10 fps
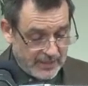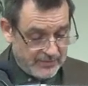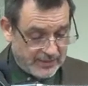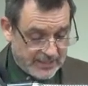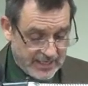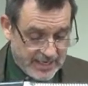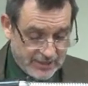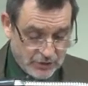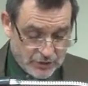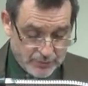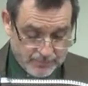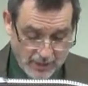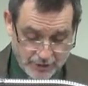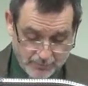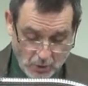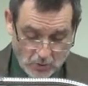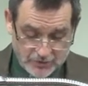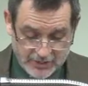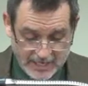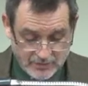The king uh, spoke,
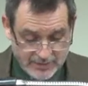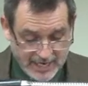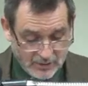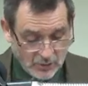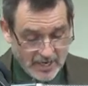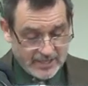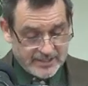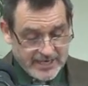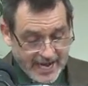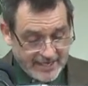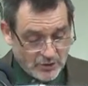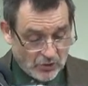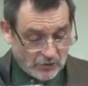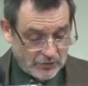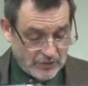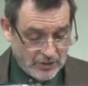saying to Daniel, Daniel,